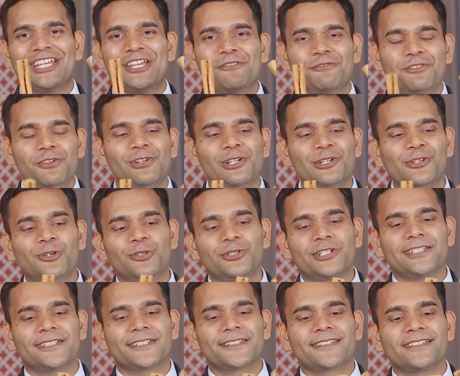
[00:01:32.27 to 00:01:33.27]
If you will
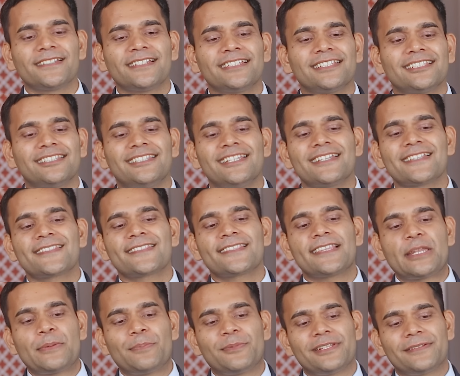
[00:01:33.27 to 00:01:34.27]
notice, this
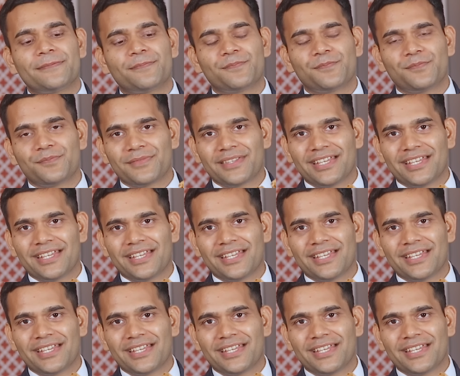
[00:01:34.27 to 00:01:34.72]
cinnamon,